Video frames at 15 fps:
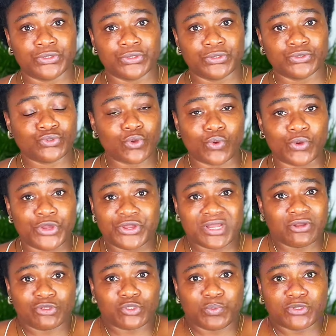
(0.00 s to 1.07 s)
So you're
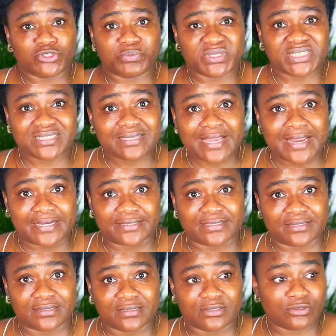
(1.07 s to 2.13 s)
not supposed to be scared.
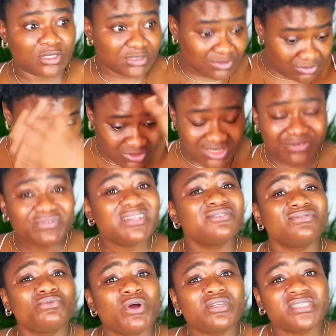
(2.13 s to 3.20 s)
Not waiting when
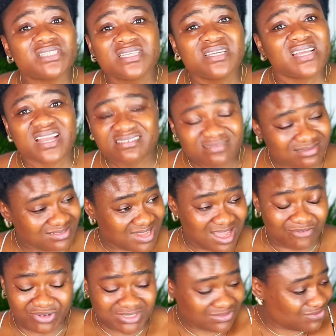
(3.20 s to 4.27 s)
one won't scare you now.
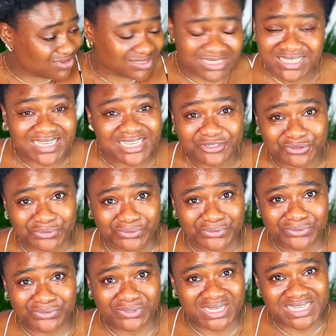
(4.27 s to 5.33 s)
Waiting won't scare you
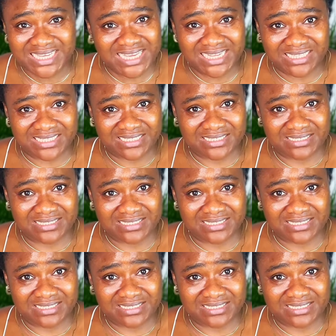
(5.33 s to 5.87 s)
again.